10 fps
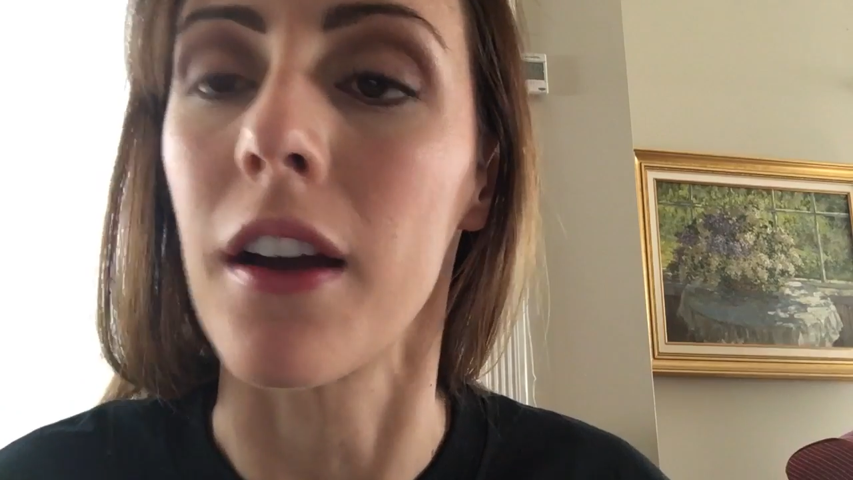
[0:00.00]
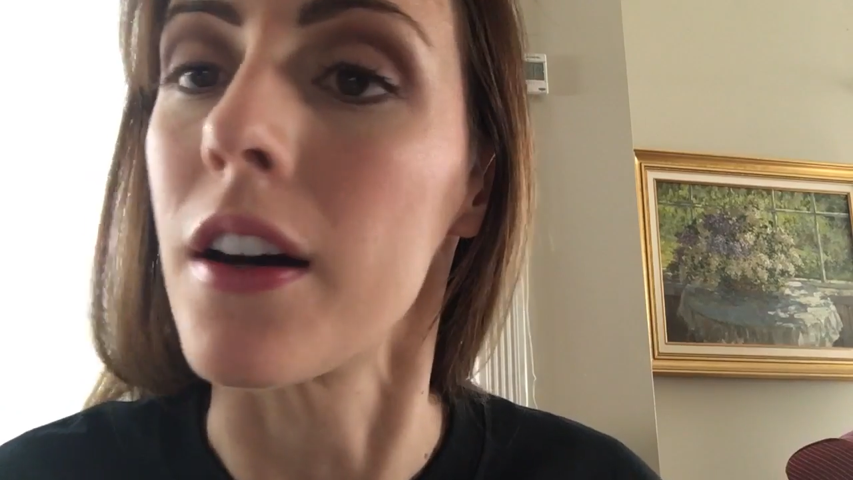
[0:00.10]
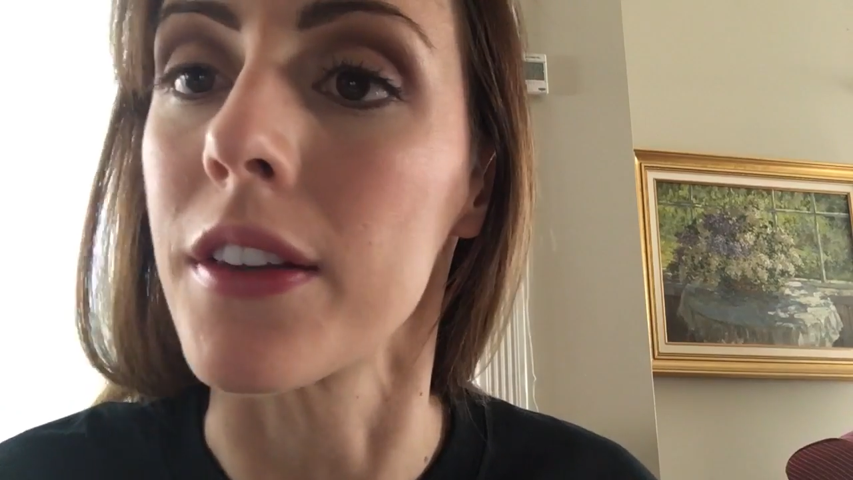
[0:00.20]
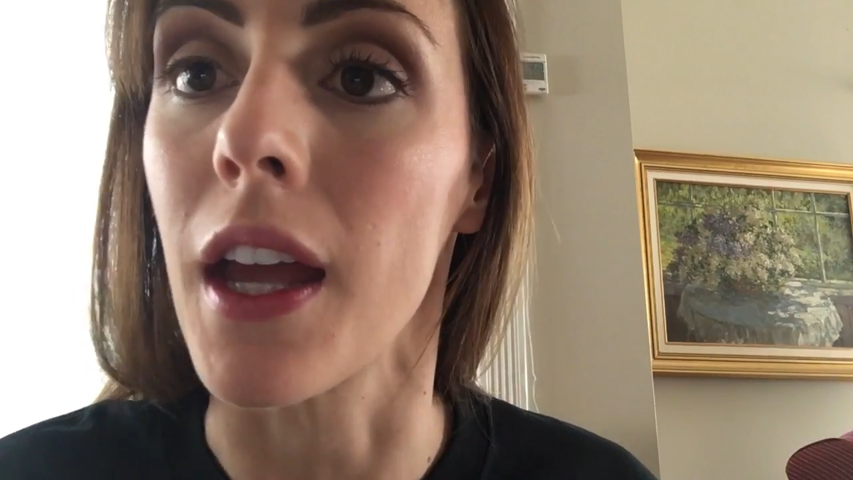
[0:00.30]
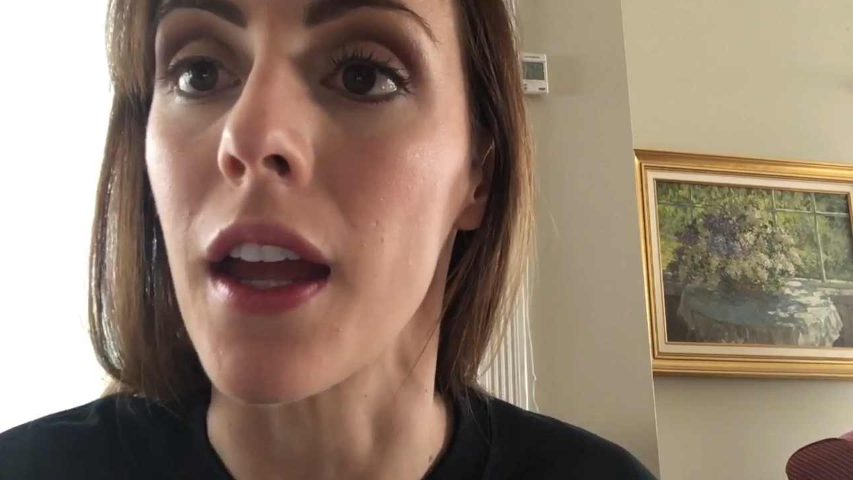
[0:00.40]

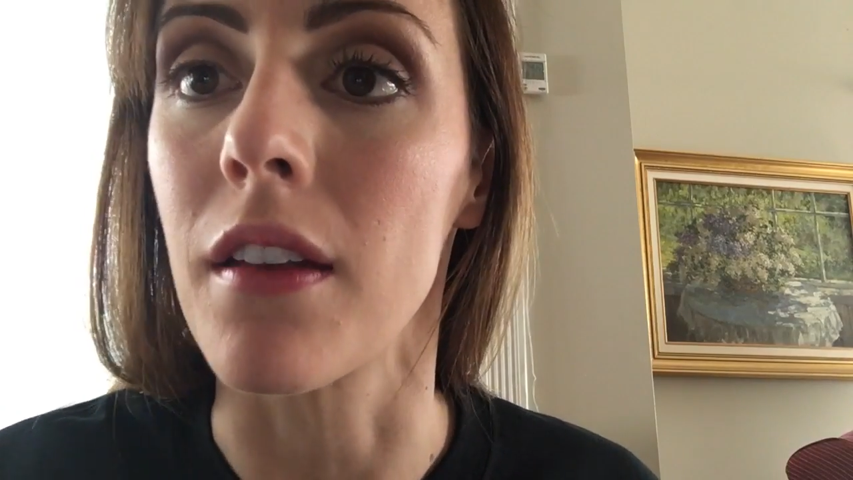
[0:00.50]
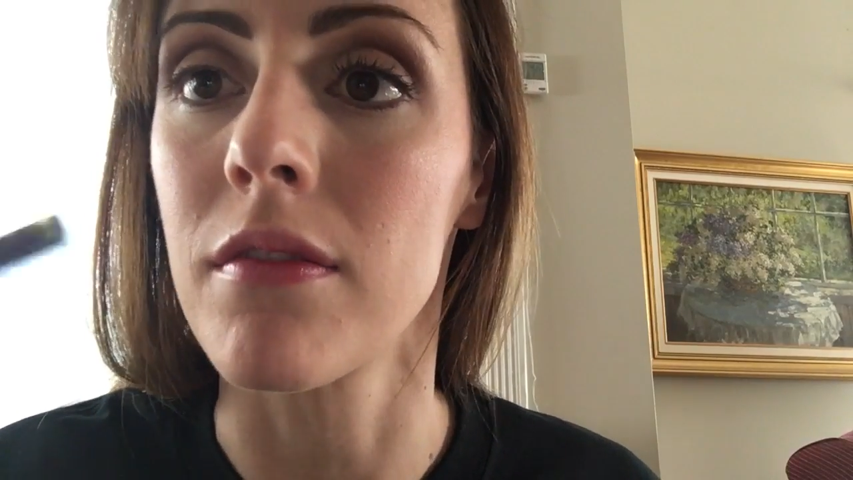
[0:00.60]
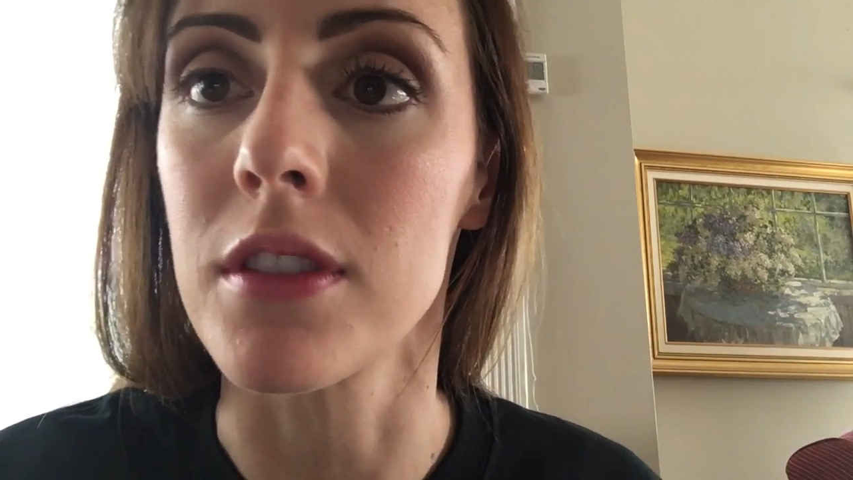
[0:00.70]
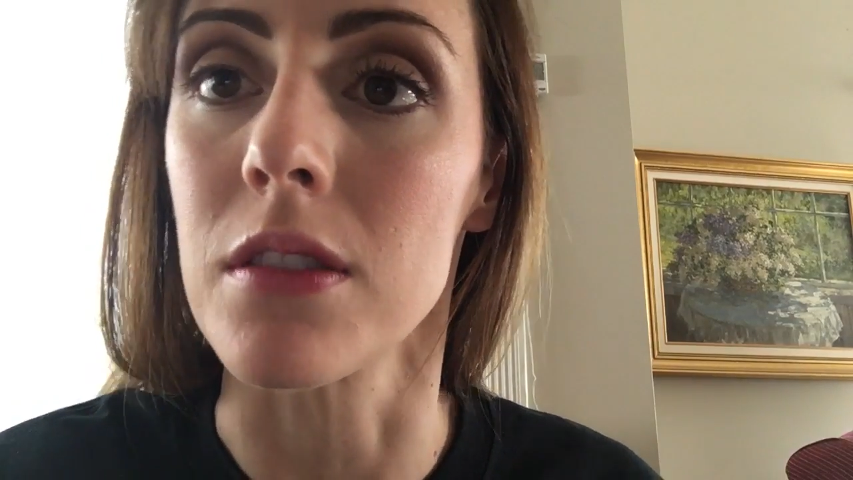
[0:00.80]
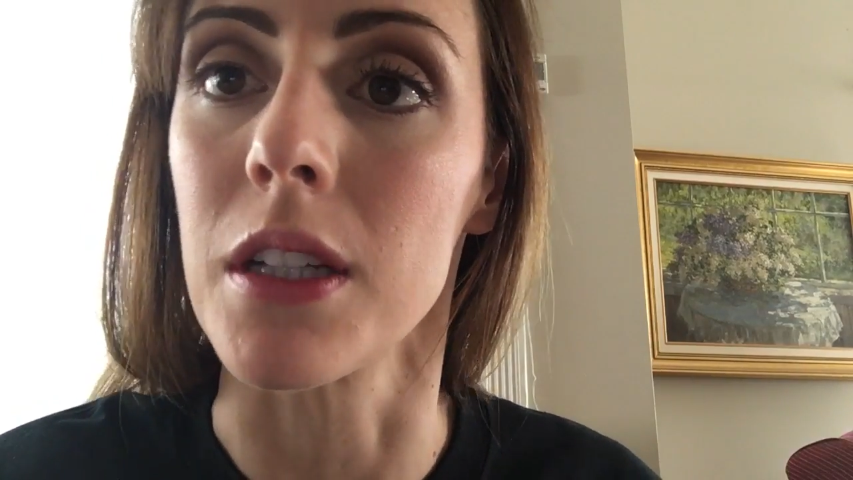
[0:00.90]
all day
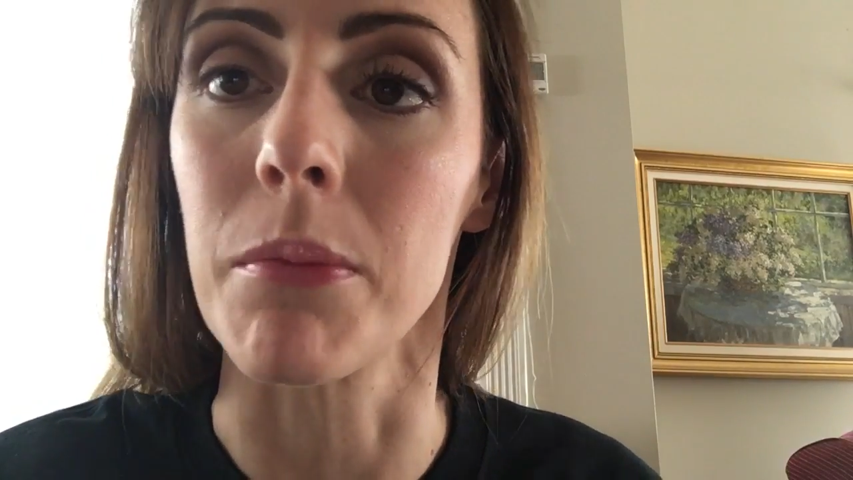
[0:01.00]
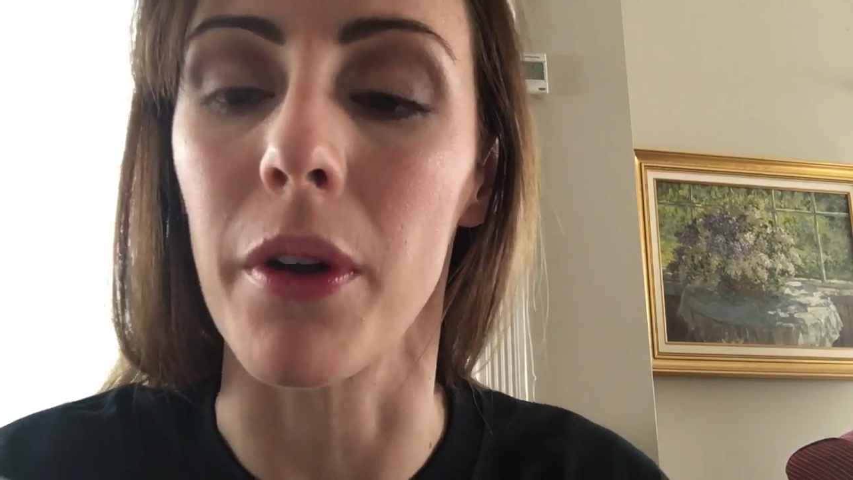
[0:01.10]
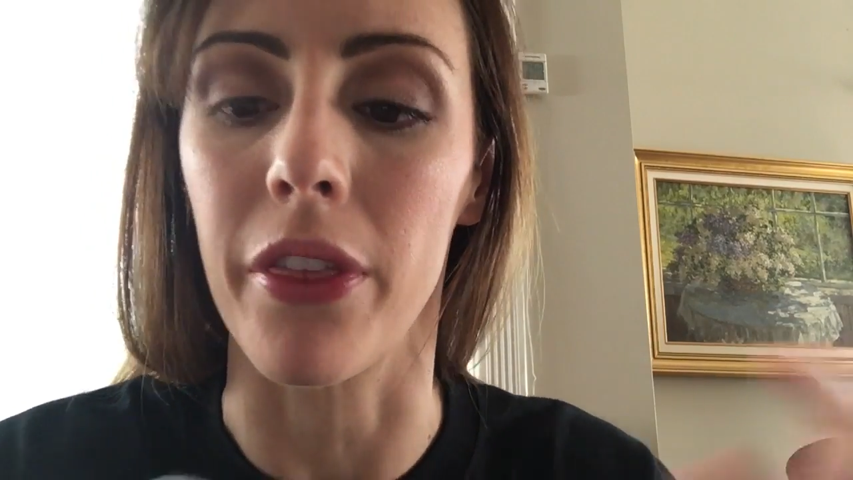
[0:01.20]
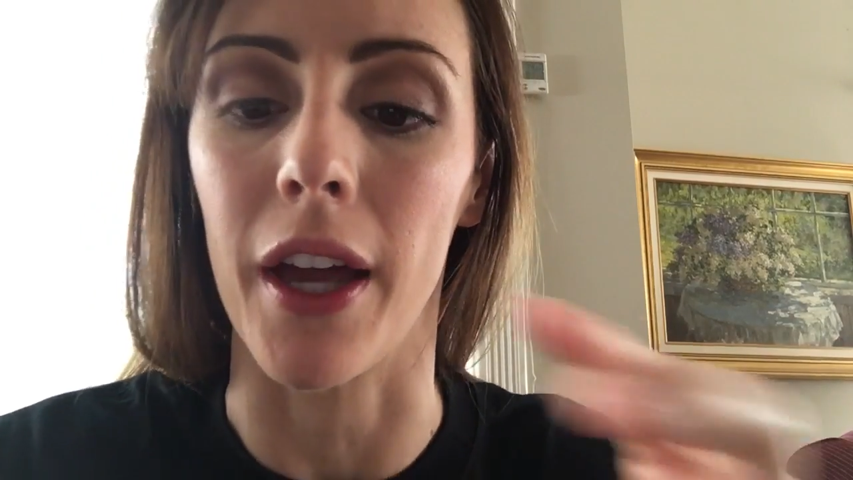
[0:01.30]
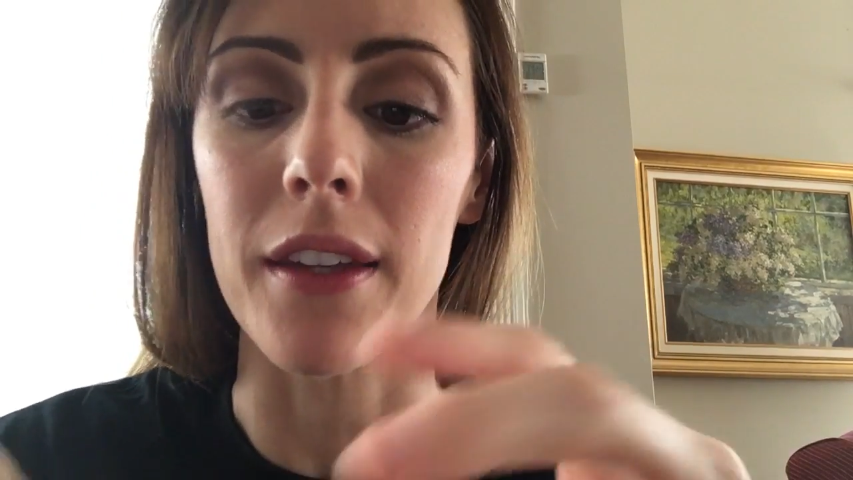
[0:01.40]
doing
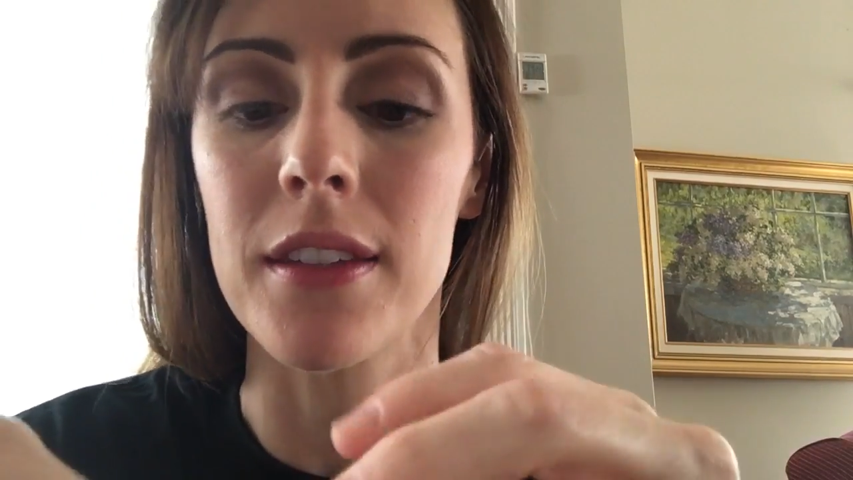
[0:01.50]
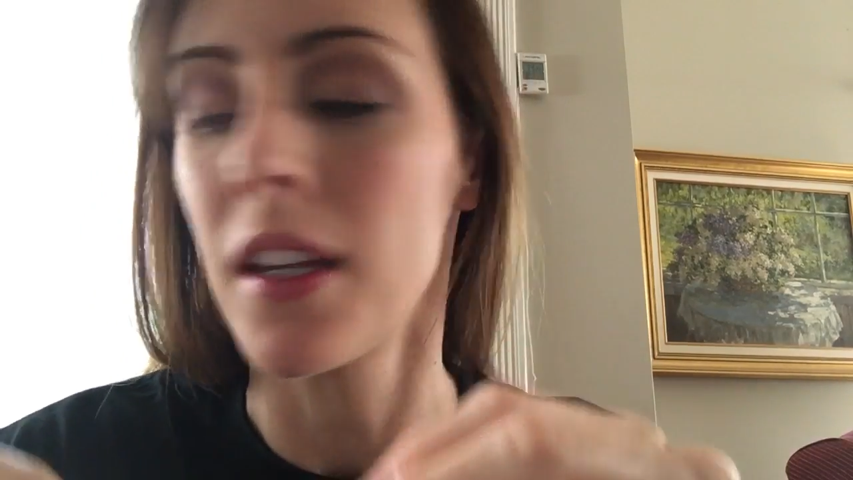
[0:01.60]
both eyes.